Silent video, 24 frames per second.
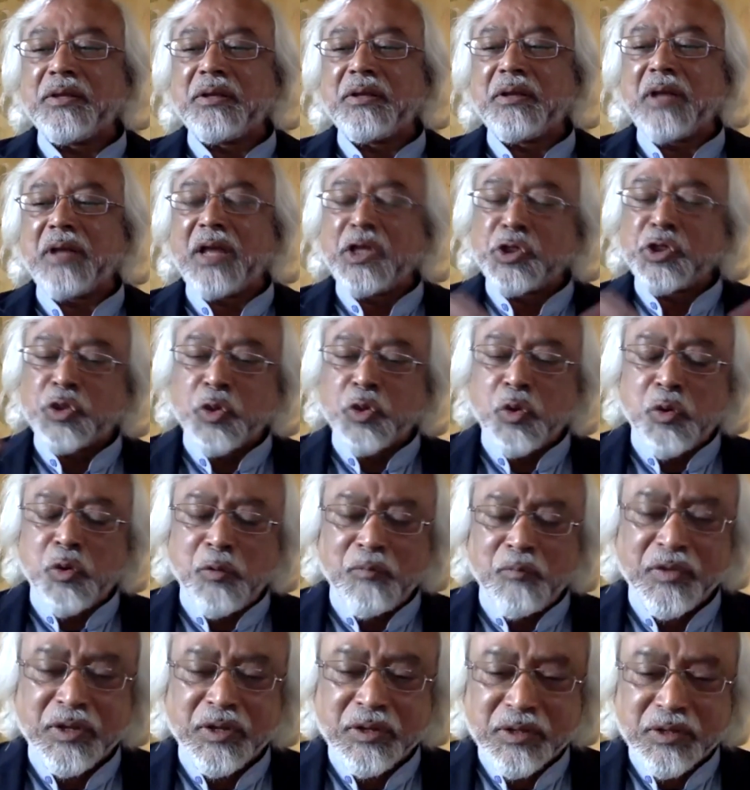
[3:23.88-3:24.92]
And so
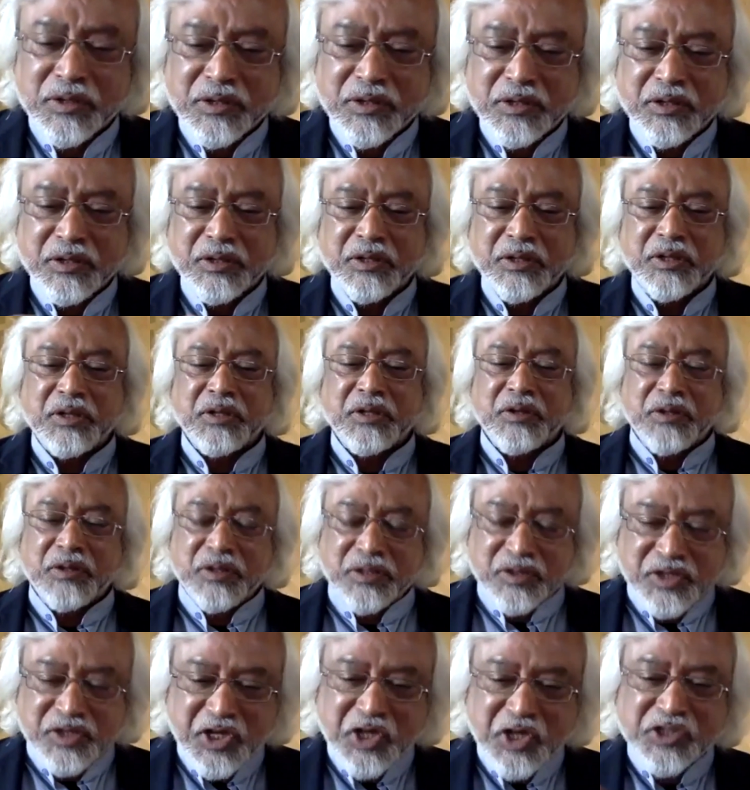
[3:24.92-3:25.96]

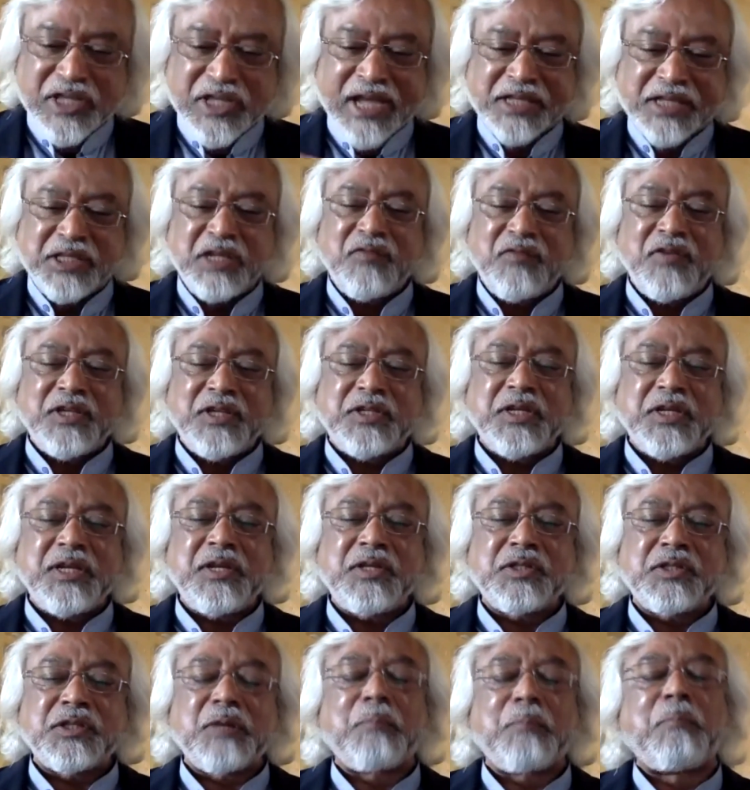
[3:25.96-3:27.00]
these
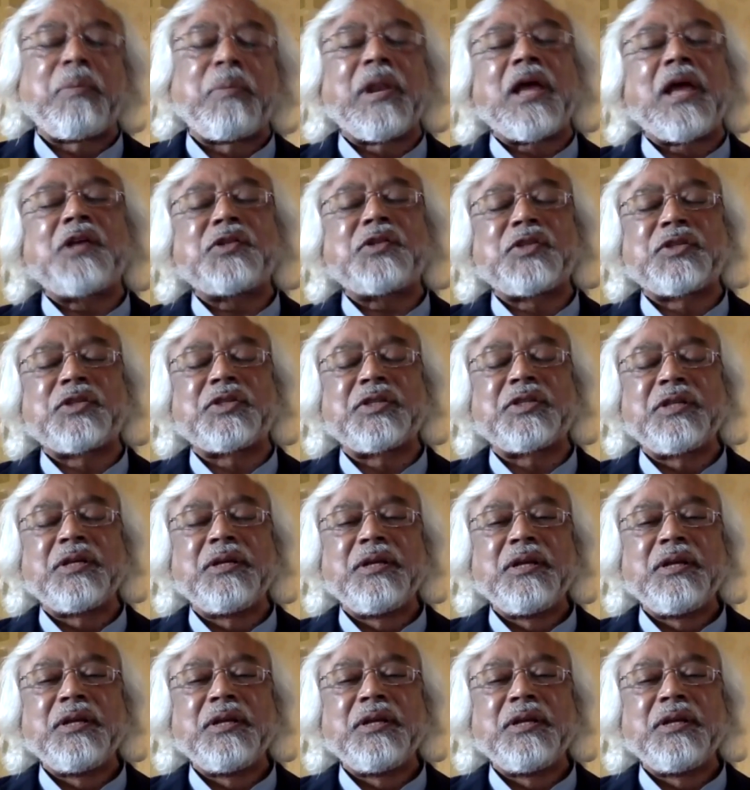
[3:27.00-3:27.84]
activities, plus